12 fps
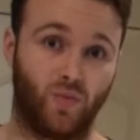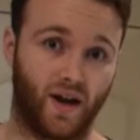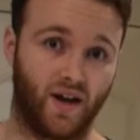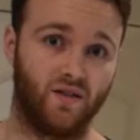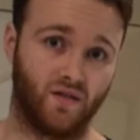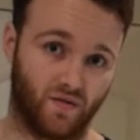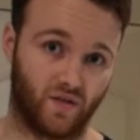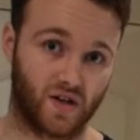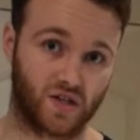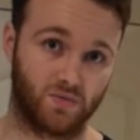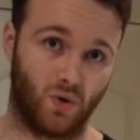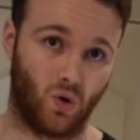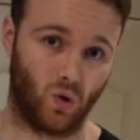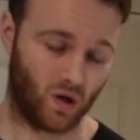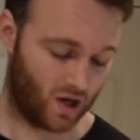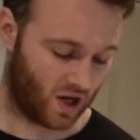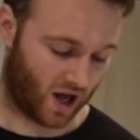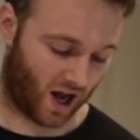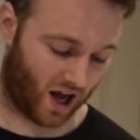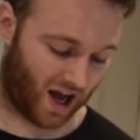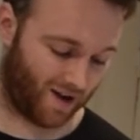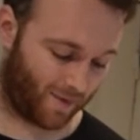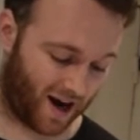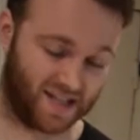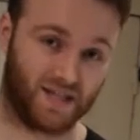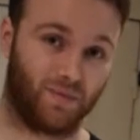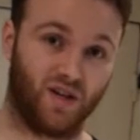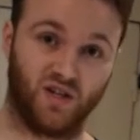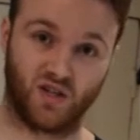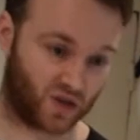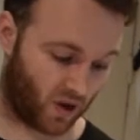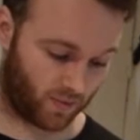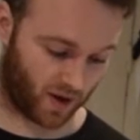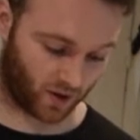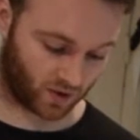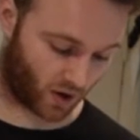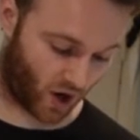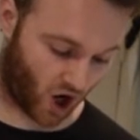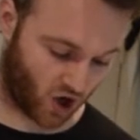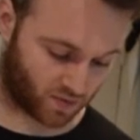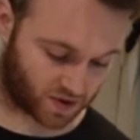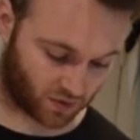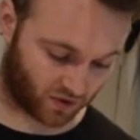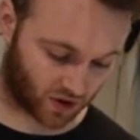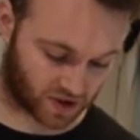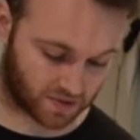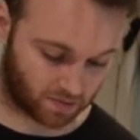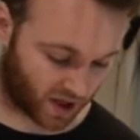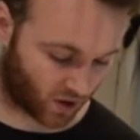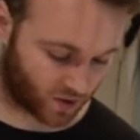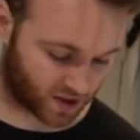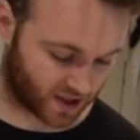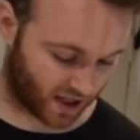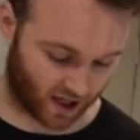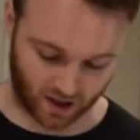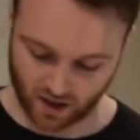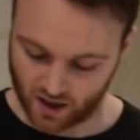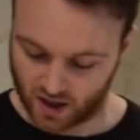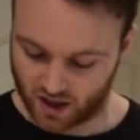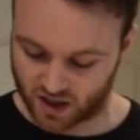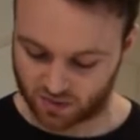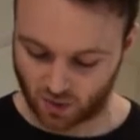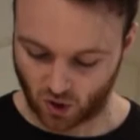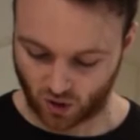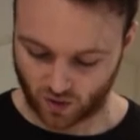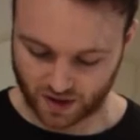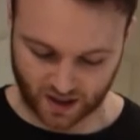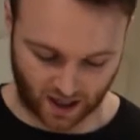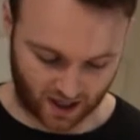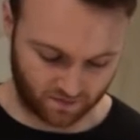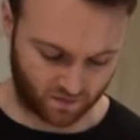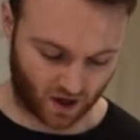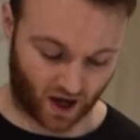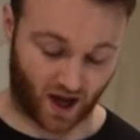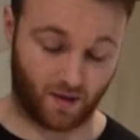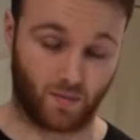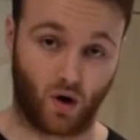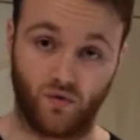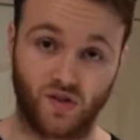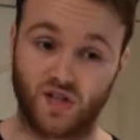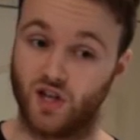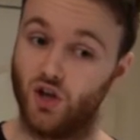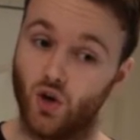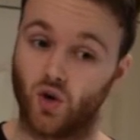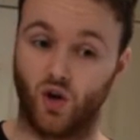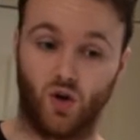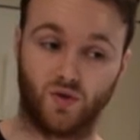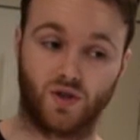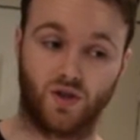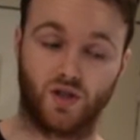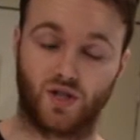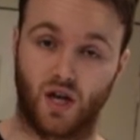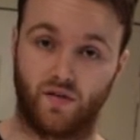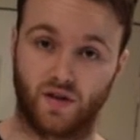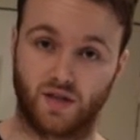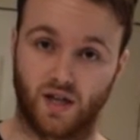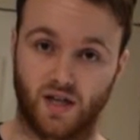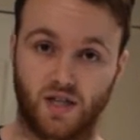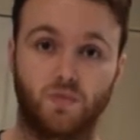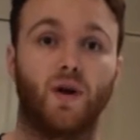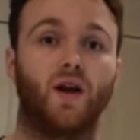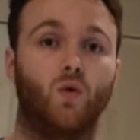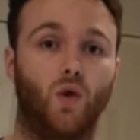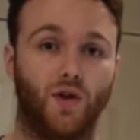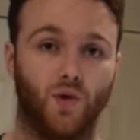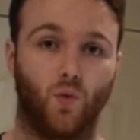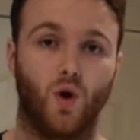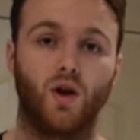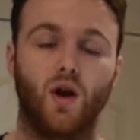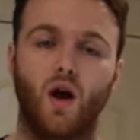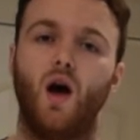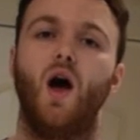better if they're small. I typically just go big or go home, so we've got some bigger ones here, smaller ones here. Obviously you can alter the serving size depending on what you want.